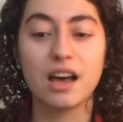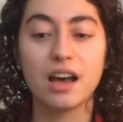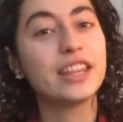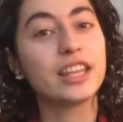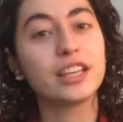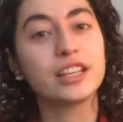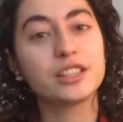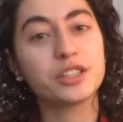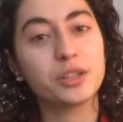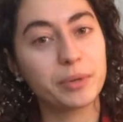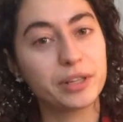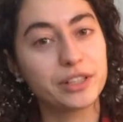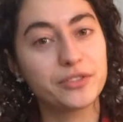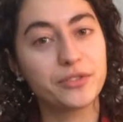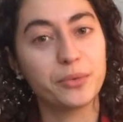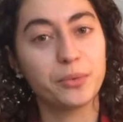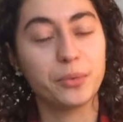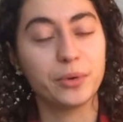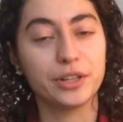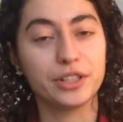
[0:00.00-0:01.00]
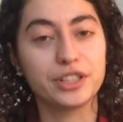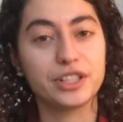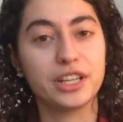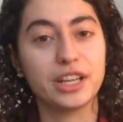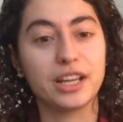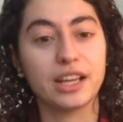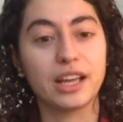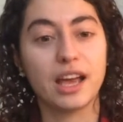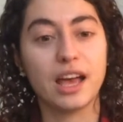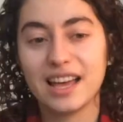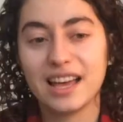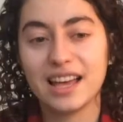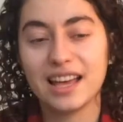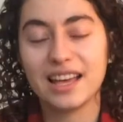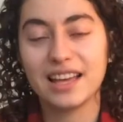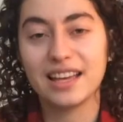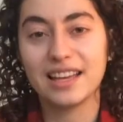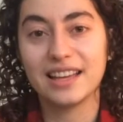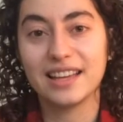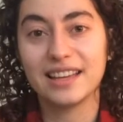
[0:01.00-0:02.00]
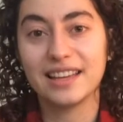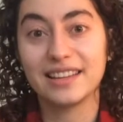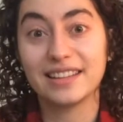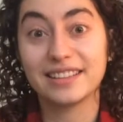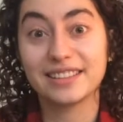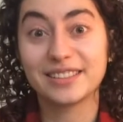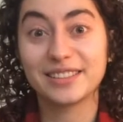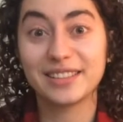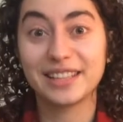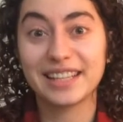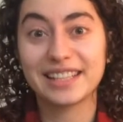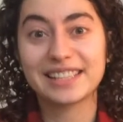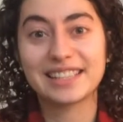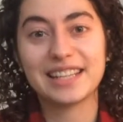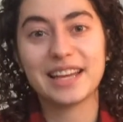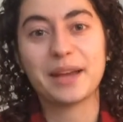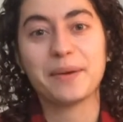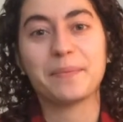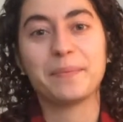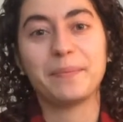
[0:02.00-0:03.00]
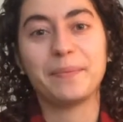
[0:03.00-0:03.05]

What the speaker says: Thank much for watching, and I'll see you next time.